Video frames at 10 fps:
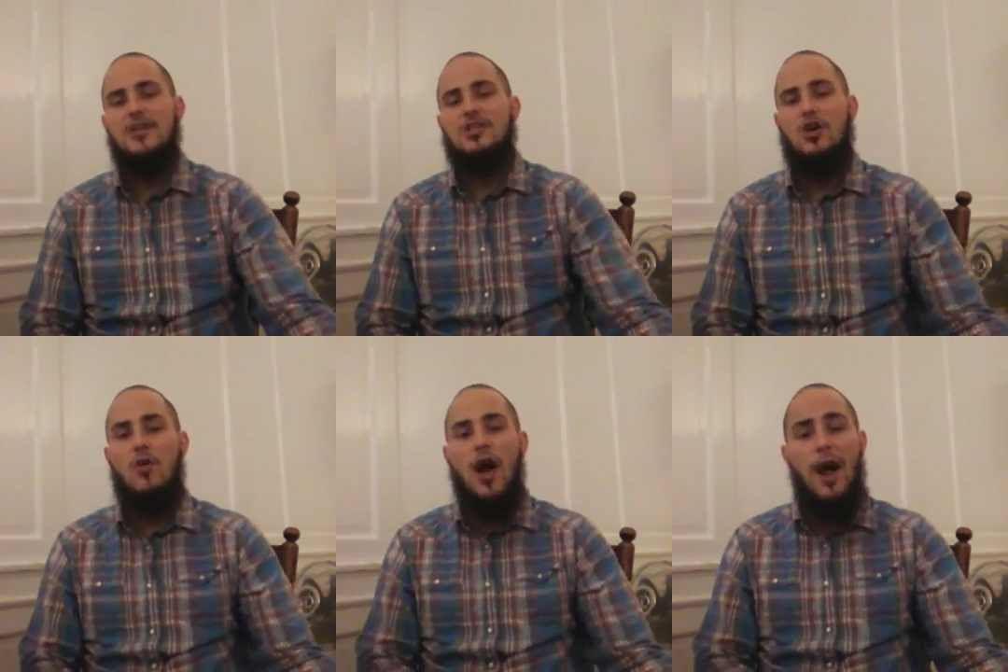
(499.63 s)

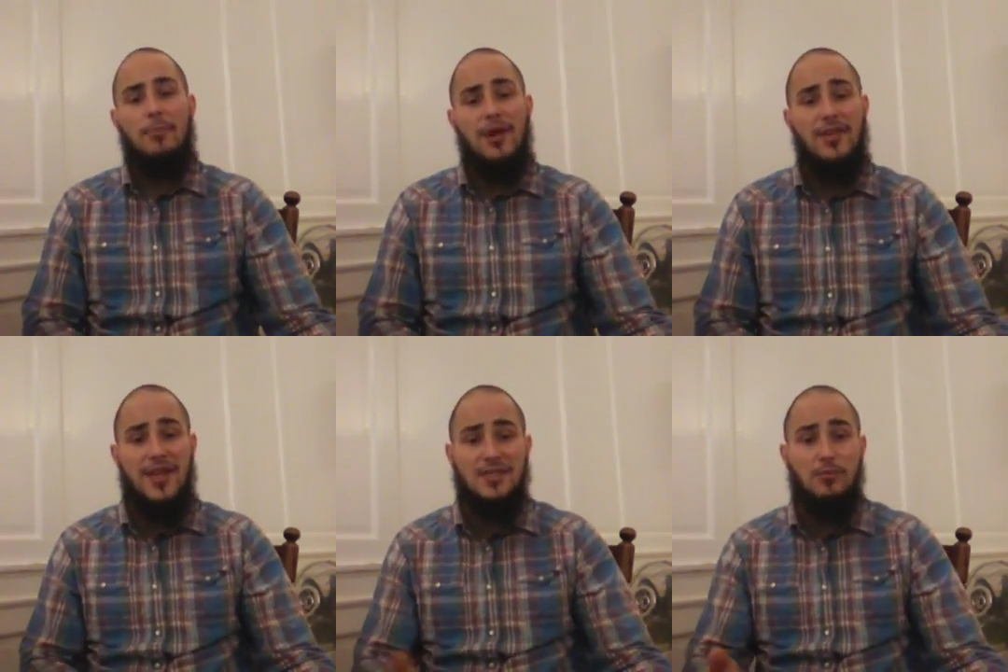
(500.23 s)
So I pray
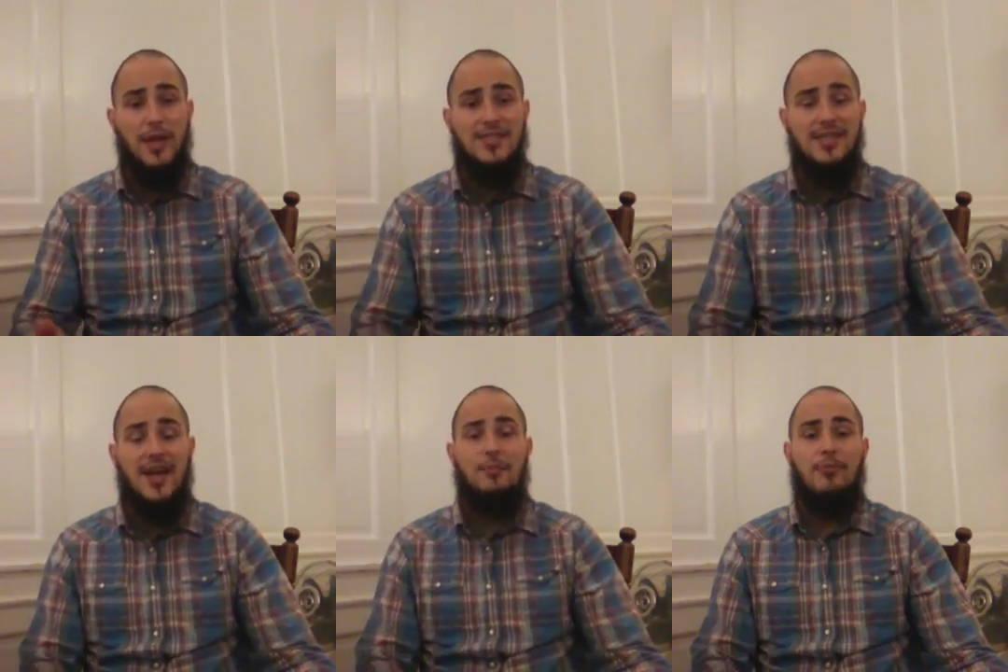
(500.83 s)
that that's a
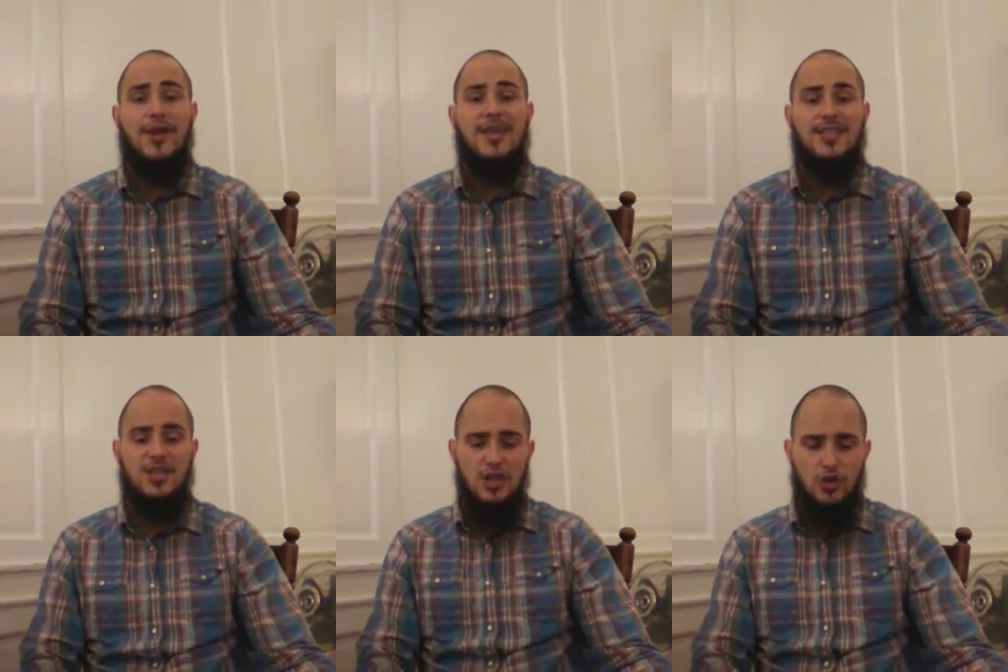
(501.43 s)
blessing. I pray
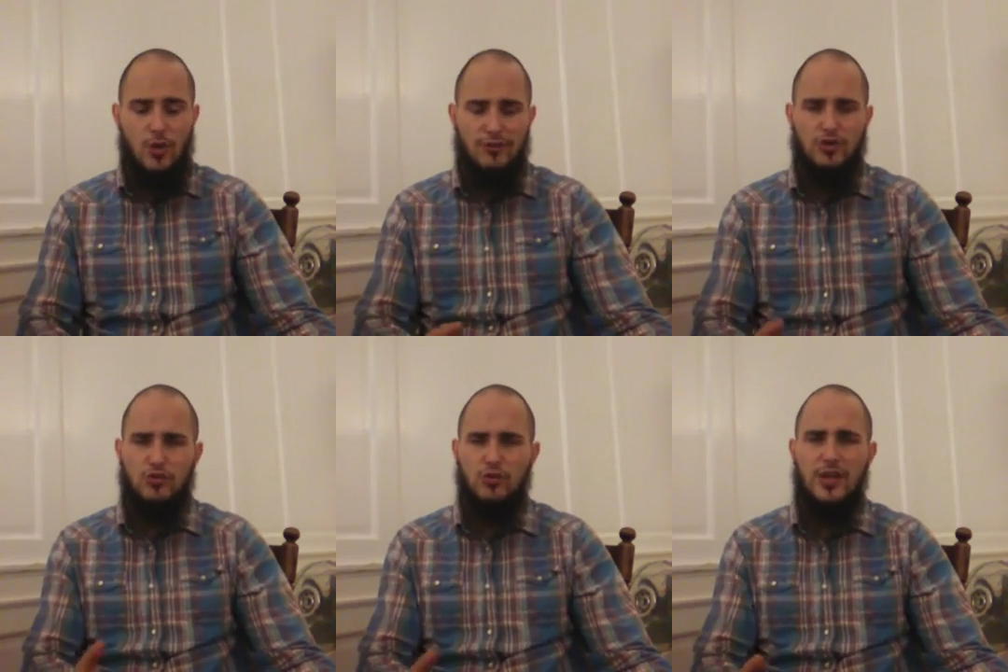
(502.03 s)
that you have
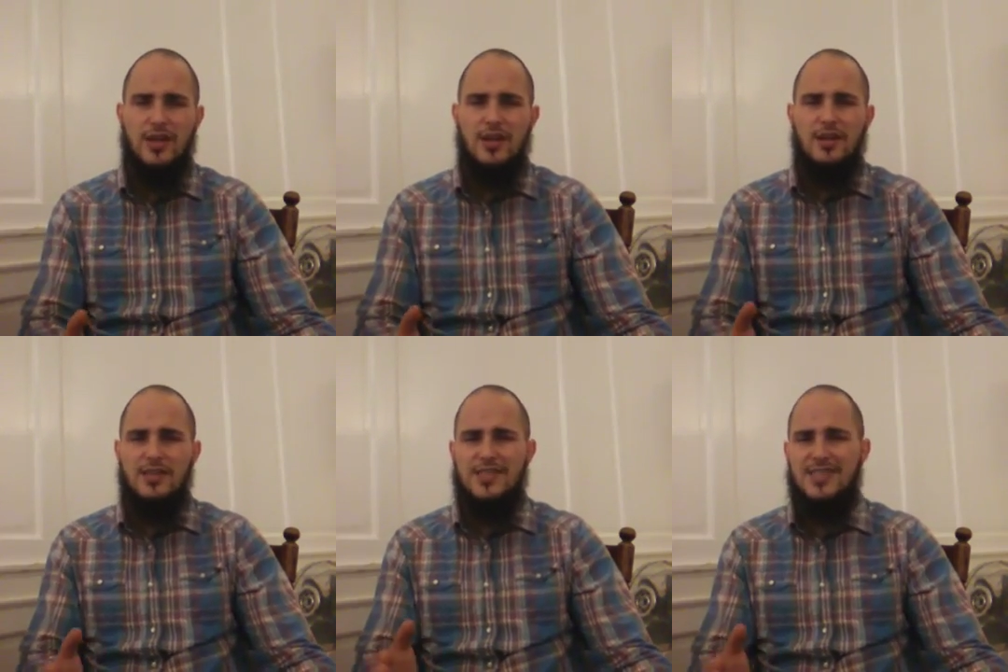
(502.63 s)
truly
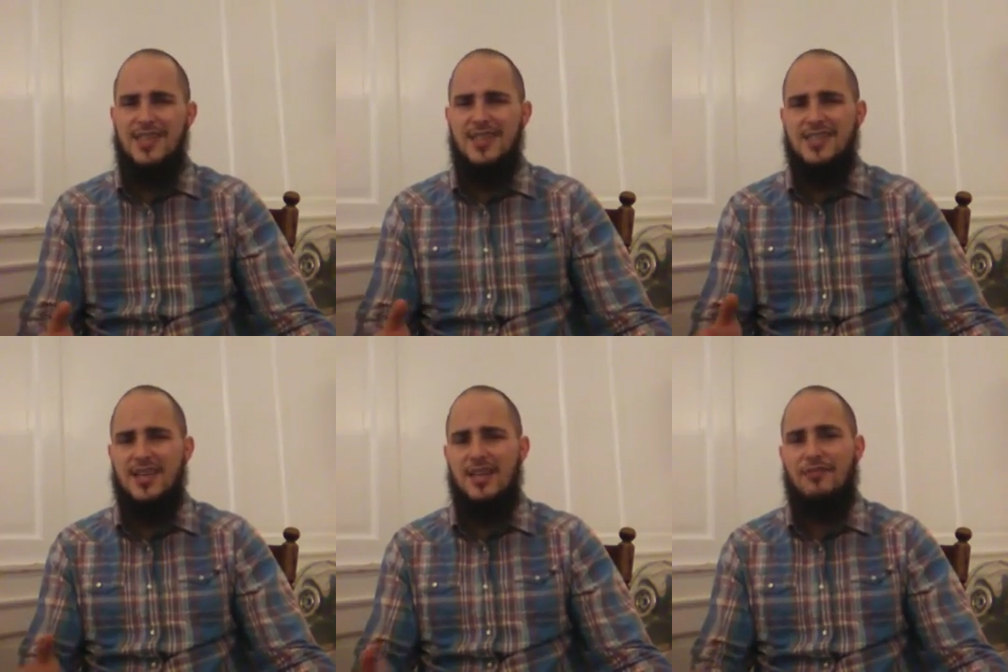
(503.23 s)
seen the
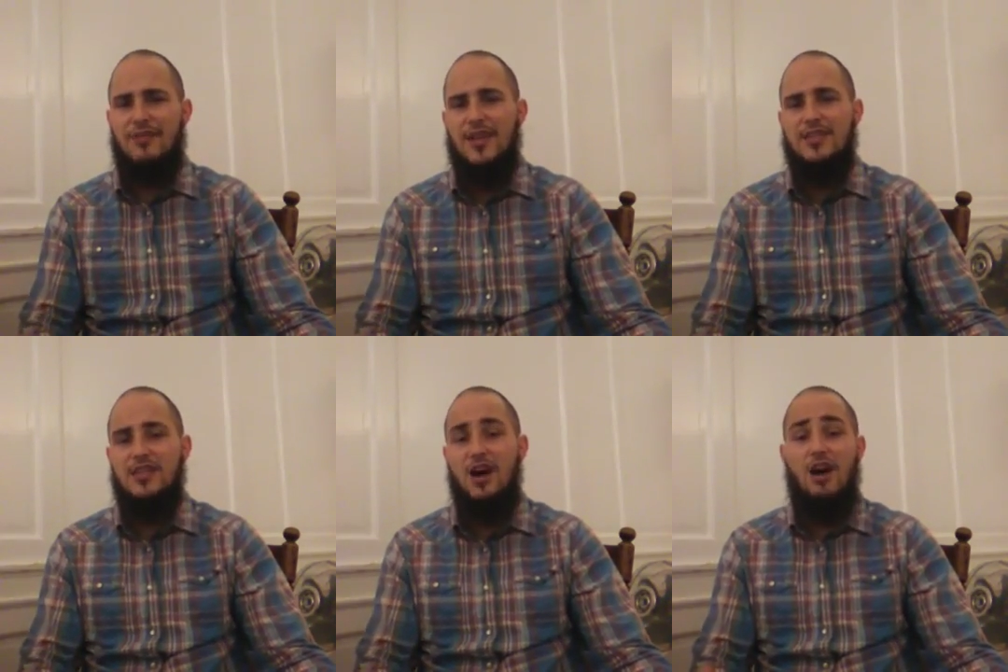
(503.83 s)

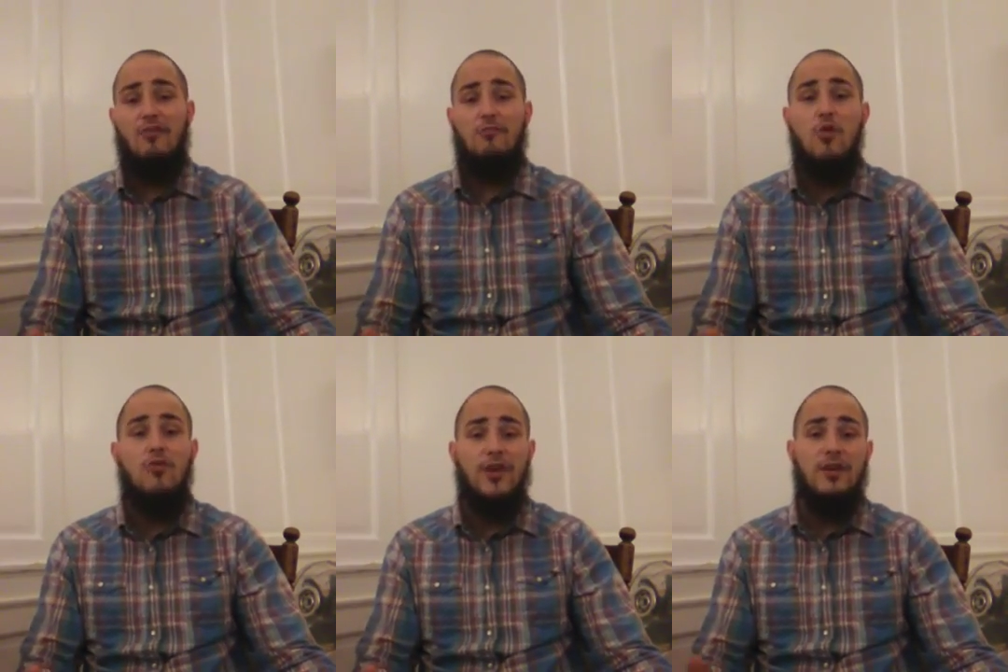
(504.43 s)
significance of
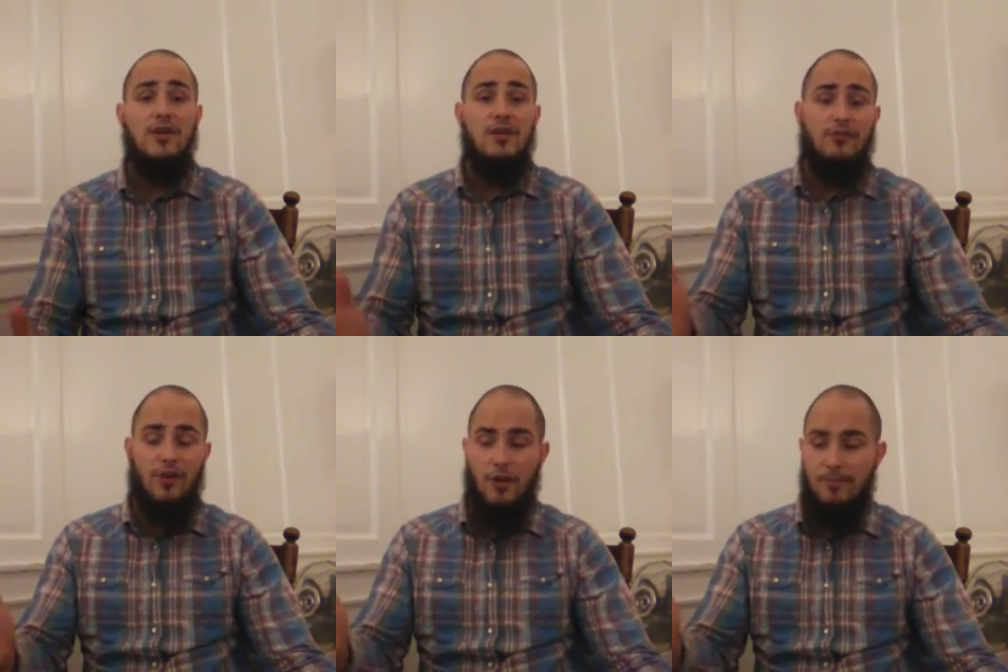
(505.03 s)
moving
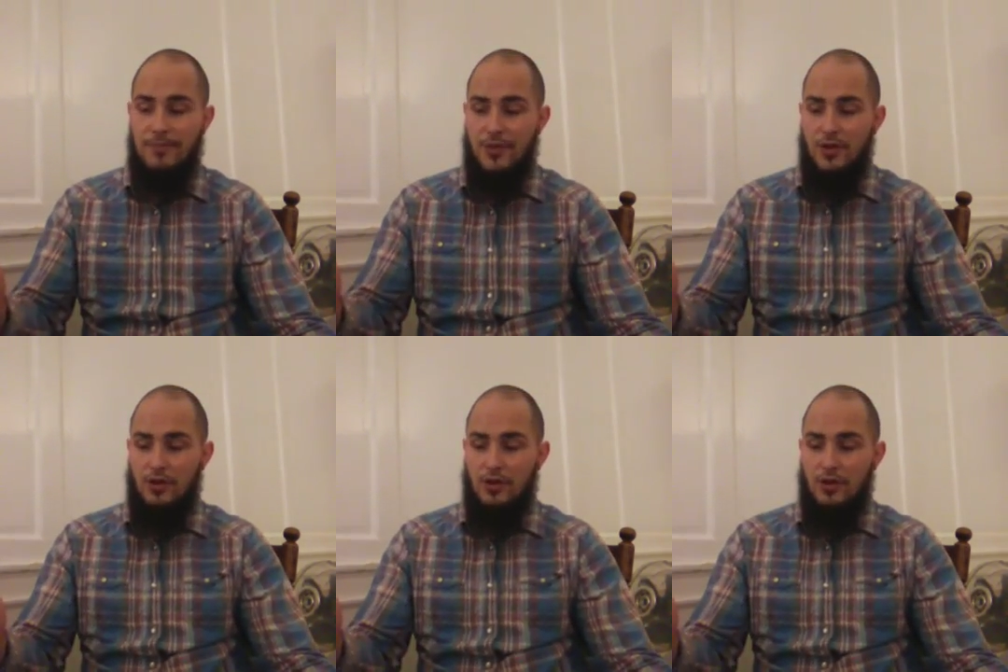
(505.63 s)
from,